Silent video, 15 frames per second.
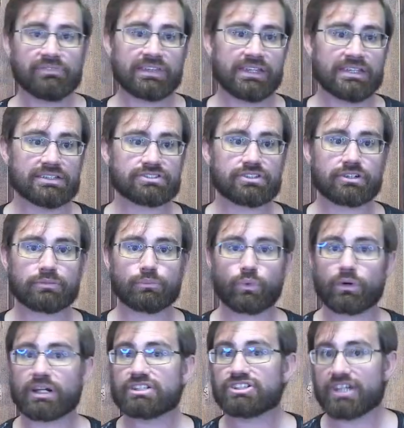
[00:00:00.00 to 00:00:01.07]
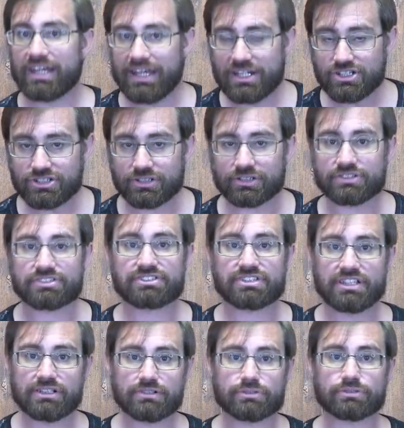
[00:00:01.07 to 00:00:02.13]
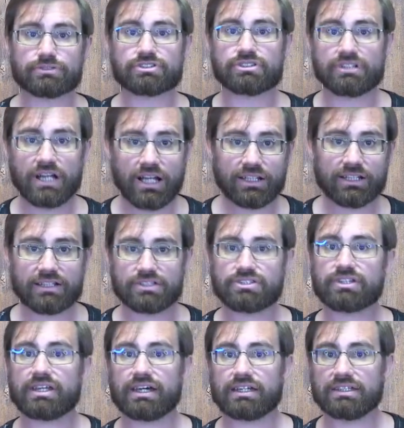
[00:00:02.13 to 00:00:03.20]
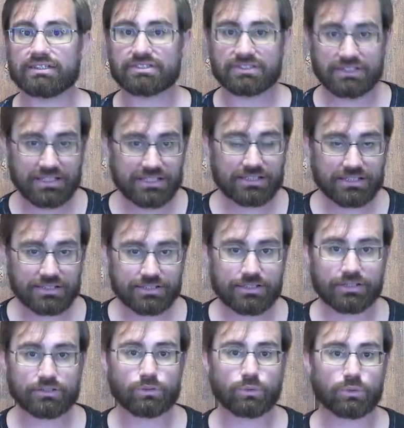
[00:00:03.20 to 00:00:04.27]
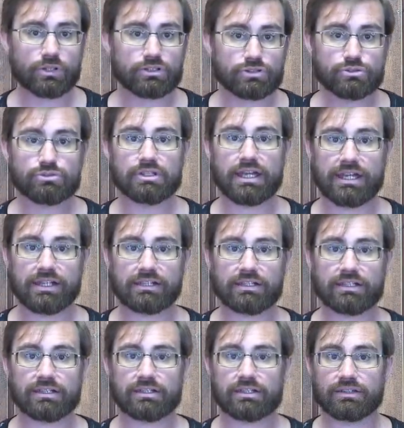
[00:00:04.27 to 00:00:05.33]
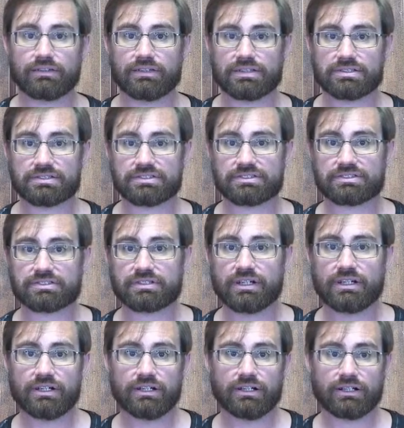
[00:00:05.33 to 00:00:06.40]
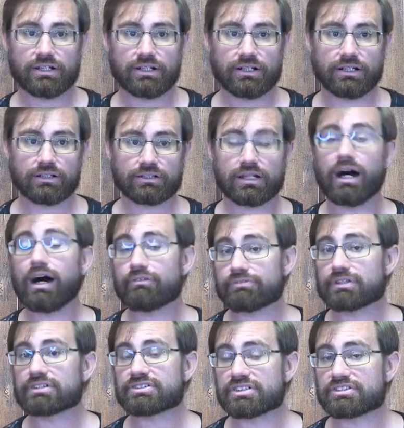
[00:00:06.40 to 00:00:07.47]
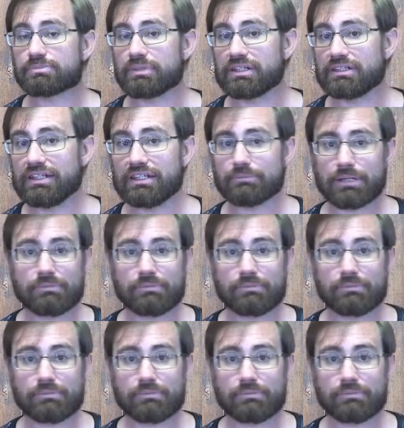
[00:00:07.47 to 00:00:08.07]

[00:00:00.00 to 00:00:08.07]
Is there more education, skills, knowledge that is needed in order to gain this confidence that's being needed.